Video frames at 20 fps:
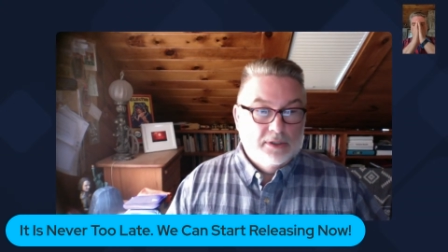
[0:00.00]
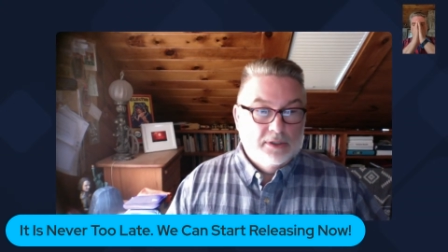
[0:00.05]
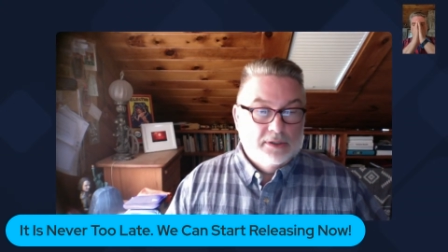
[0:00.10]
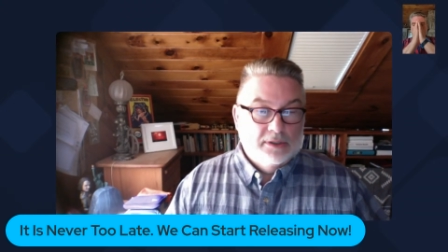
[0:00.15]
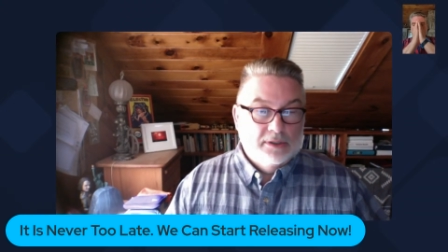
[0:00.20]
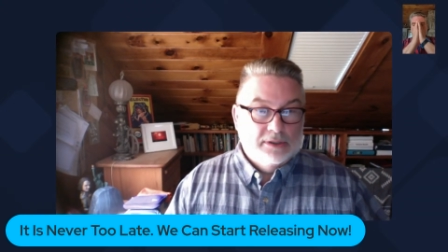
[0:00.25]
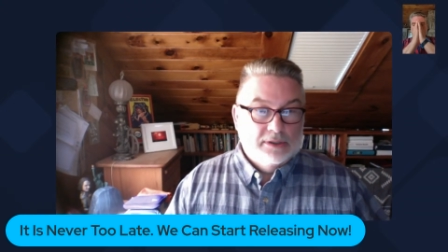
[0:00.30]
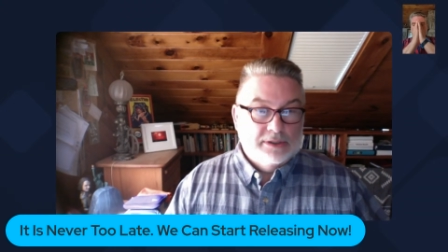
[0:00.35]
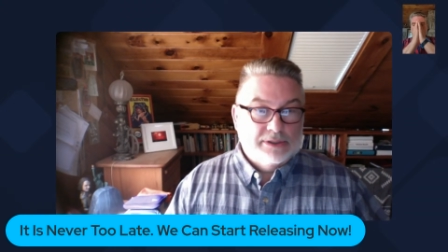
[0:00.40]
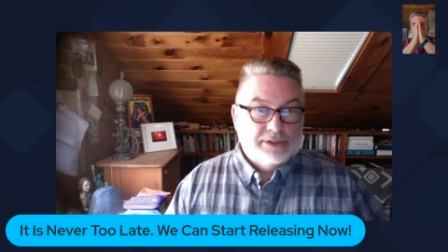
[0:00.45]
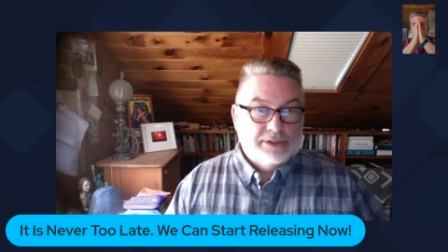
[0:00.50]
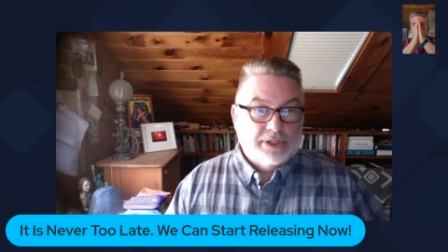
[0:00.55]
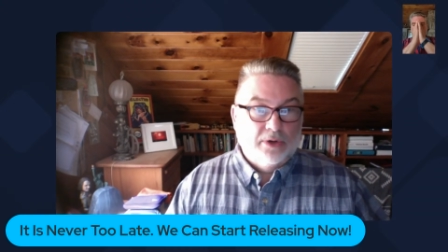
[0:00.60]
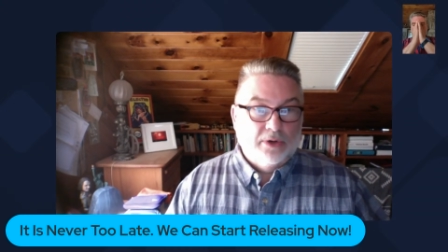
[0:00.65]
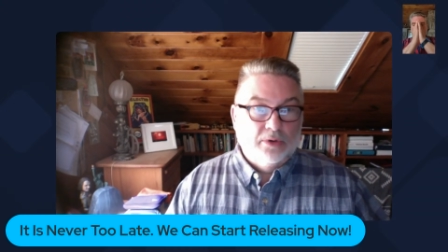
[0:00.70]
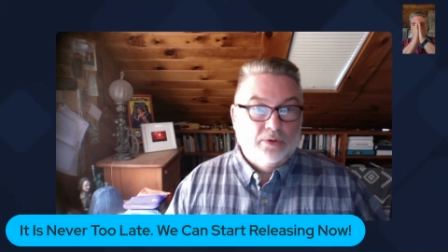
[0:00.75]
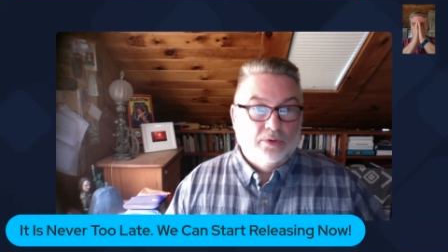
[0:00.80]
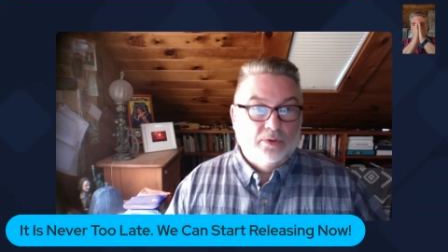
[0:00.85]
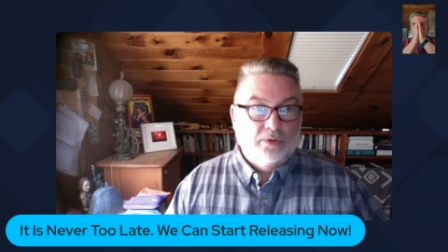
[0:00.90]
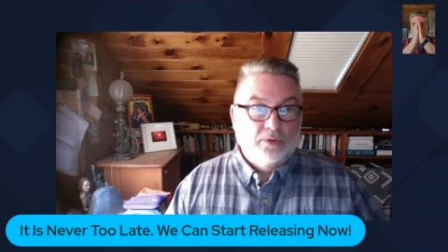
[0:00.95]

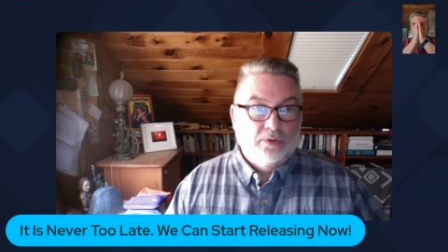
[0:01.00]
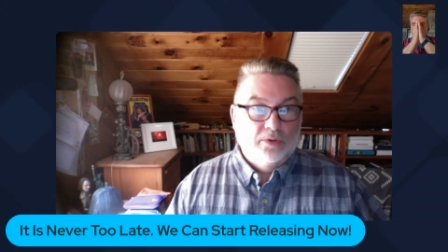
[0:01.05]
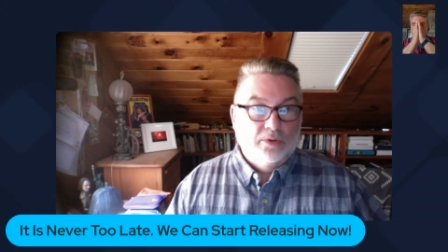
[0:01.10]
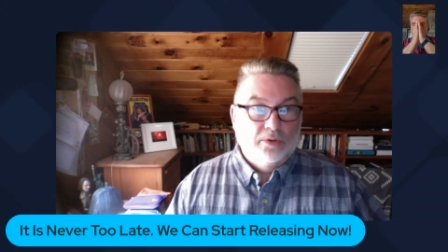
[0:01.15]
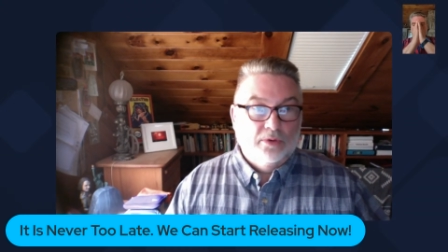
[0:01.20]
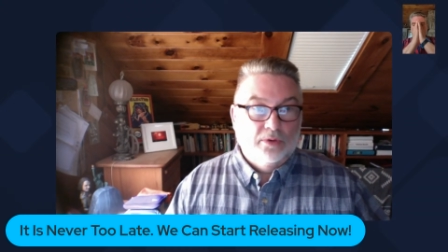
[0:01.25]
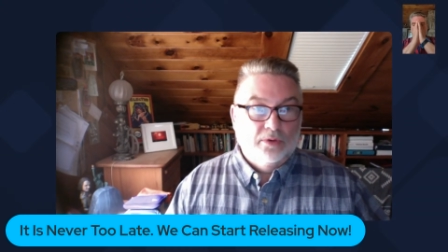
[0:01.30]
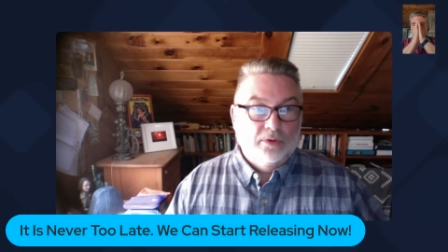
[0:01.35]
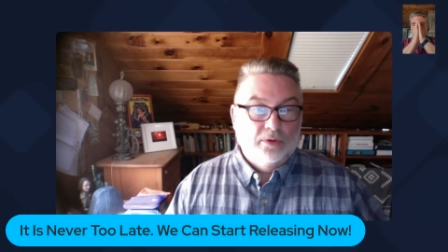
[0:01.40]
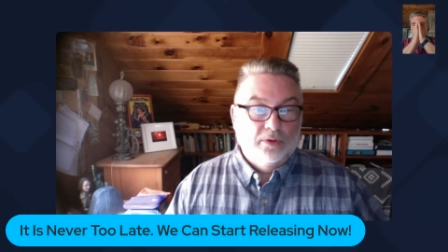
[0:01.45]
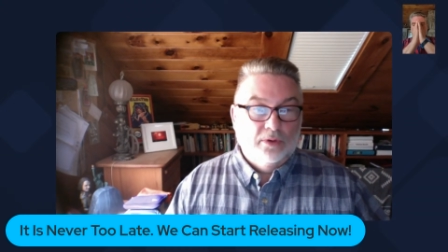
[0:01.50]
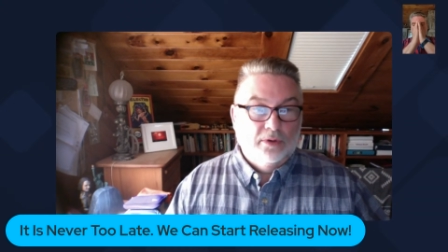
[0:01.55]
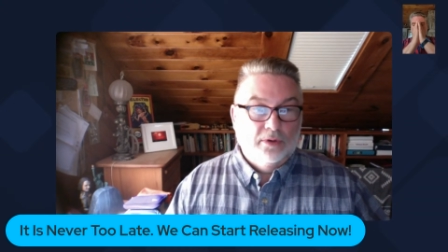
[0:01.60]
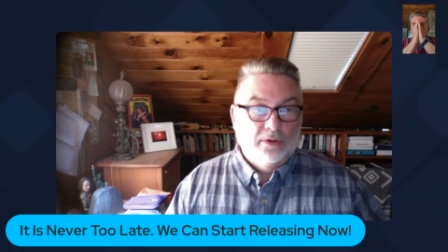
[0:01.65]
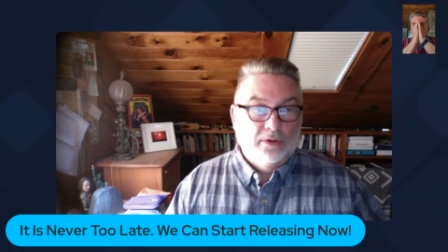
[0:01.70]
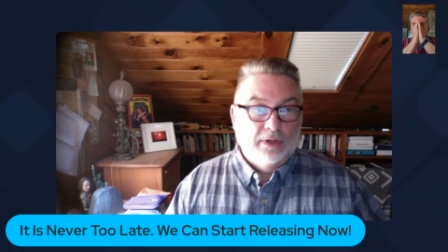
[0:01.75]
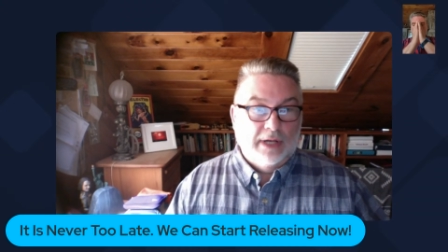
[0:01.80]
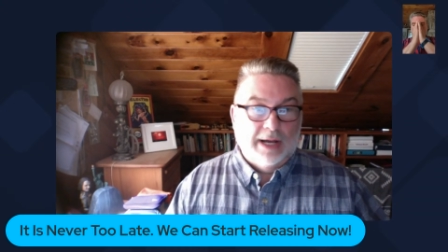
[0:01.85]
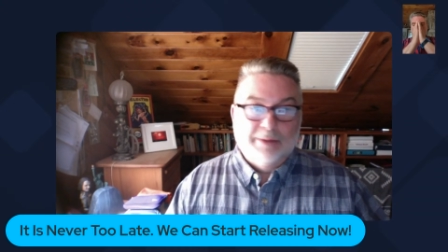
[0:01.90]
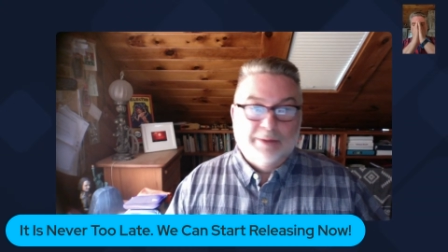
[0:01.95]
So
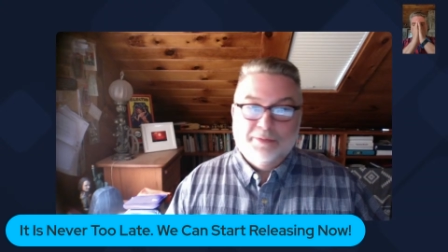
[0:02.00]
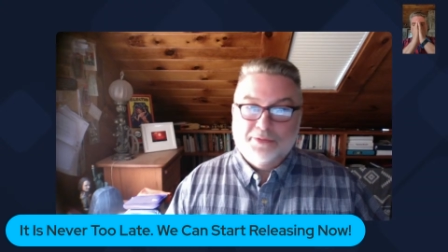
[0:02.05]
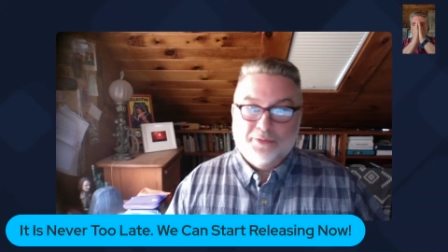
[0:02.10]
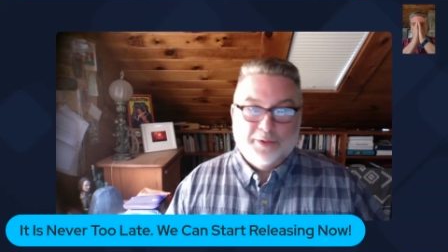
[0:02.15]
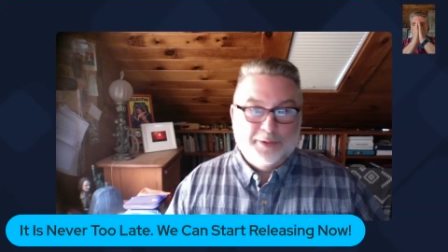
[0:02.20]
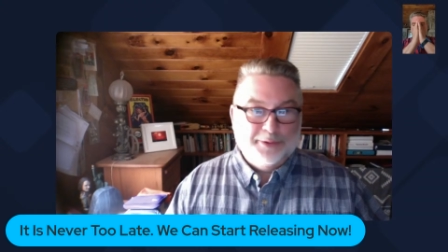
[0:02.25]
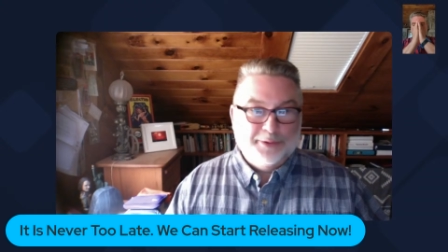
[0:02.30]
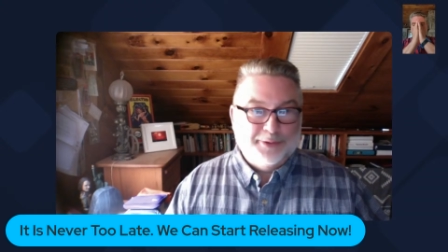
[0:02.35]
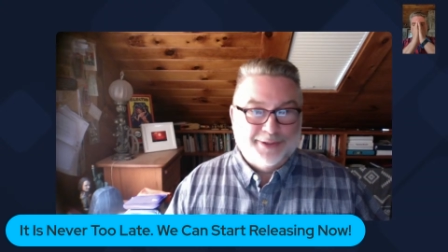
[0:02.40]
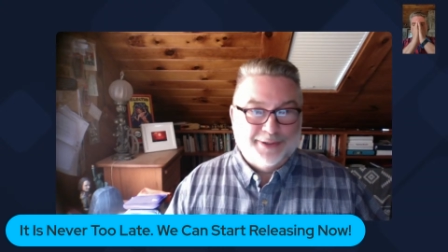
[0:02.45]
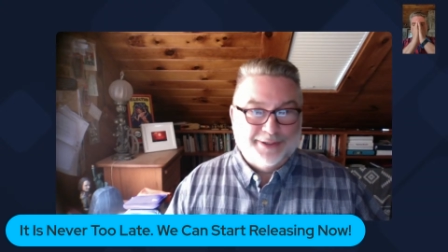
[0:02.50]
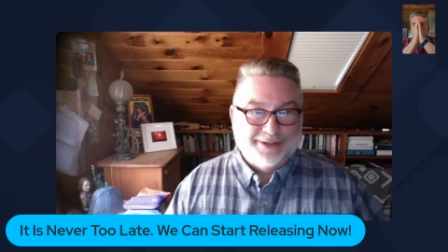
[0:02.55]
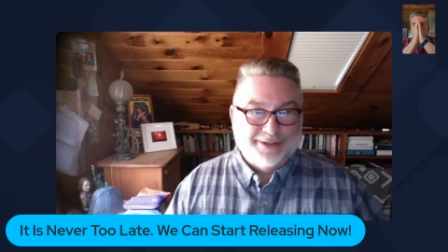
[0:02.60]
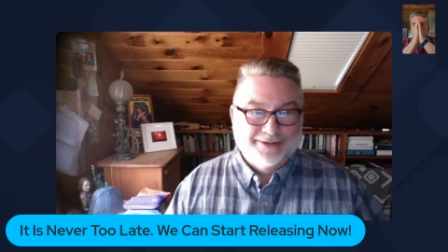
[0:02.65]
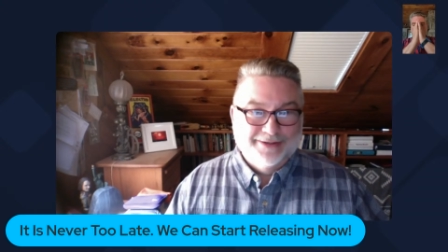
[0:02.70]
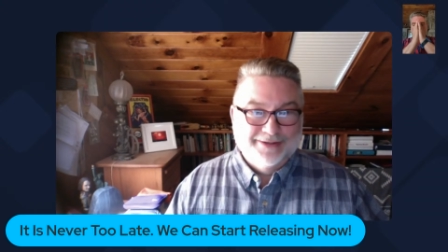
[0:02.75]
I'm thrilled you're here.